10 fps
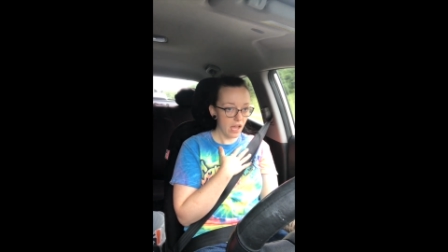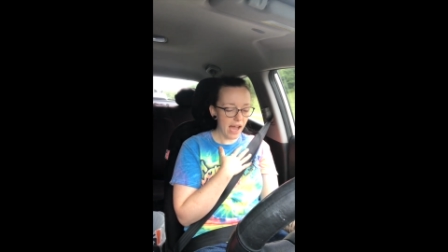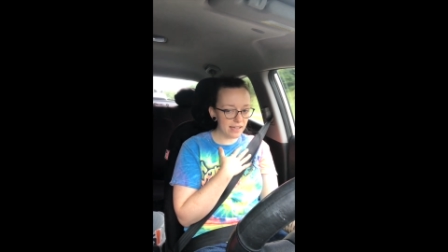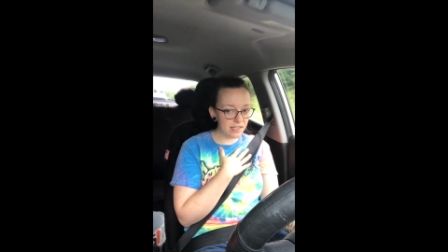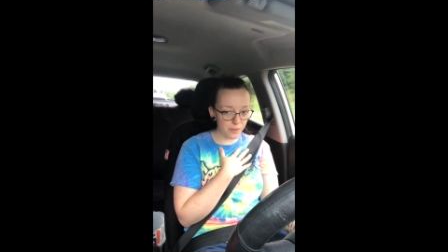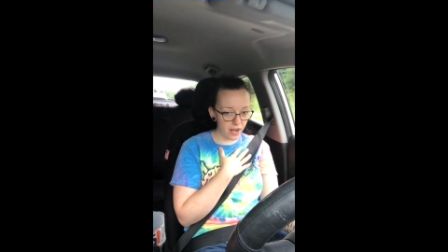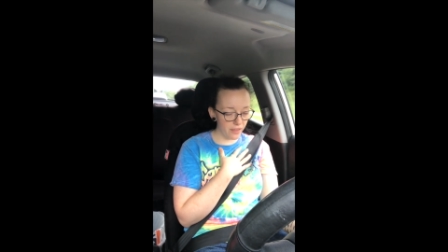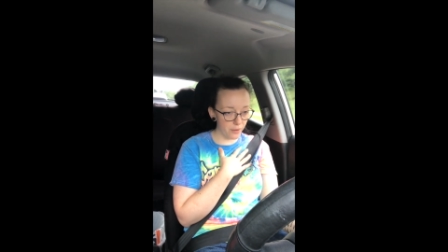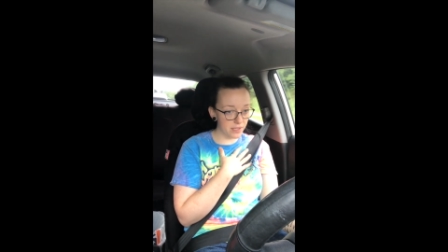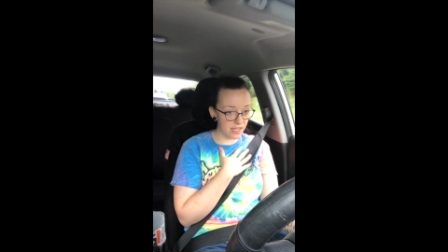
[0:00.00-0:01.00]
I swear
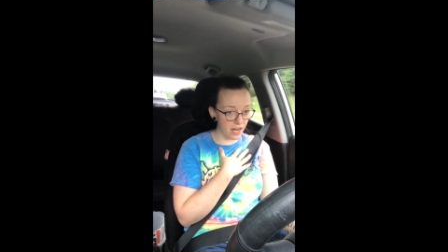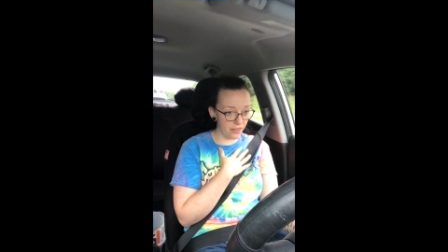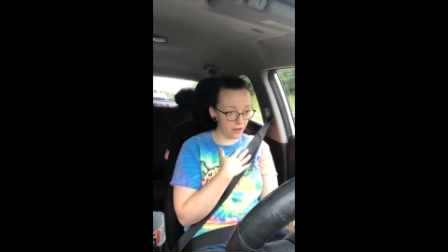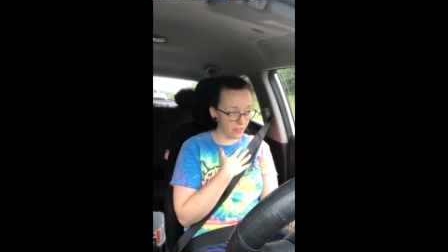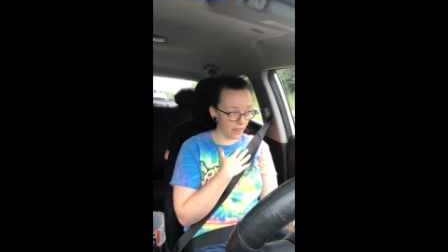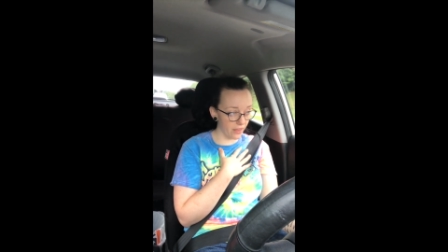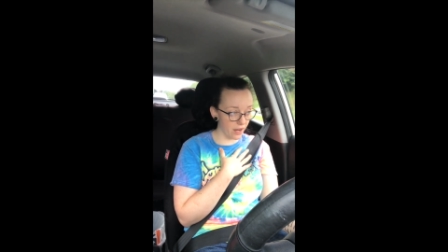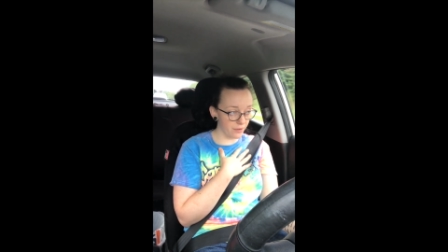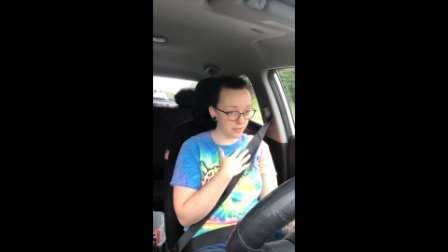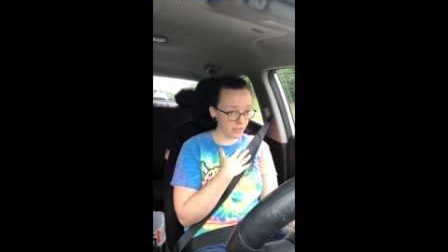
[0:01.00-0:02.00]
there was another thing that
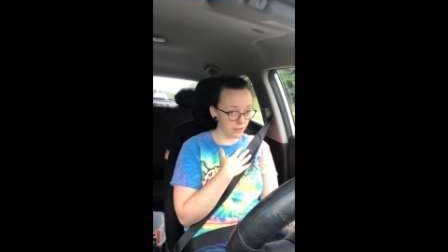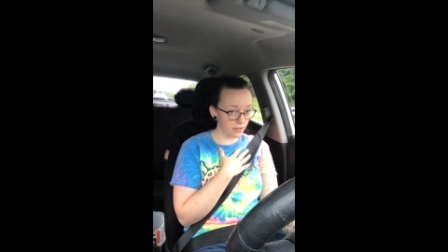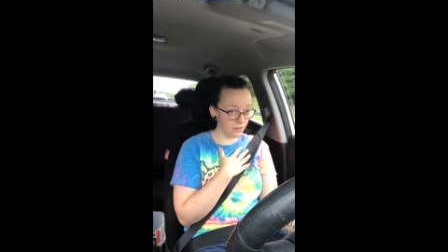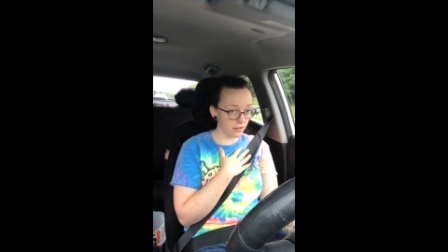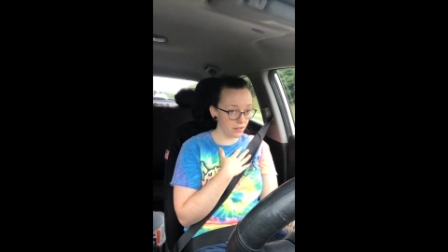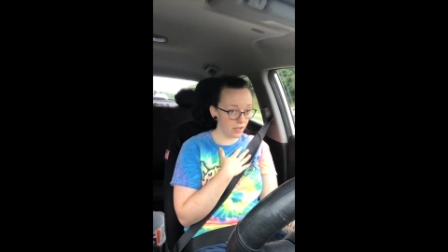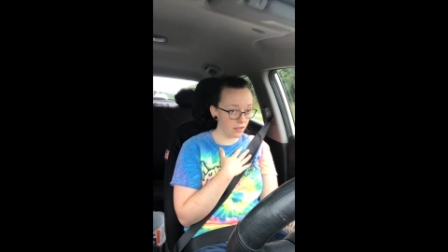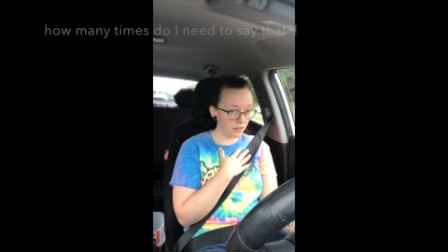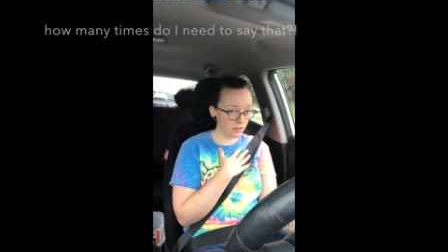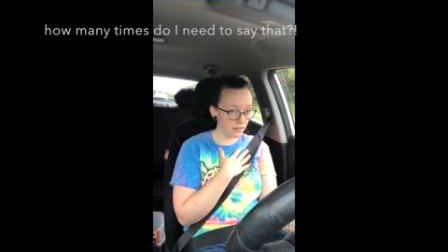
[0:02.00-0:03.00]
I was gonna do
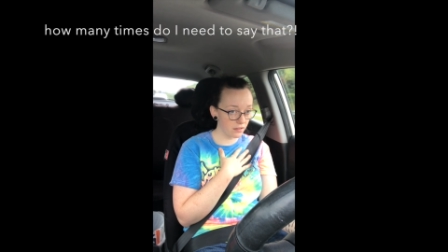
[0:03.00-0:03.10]
today.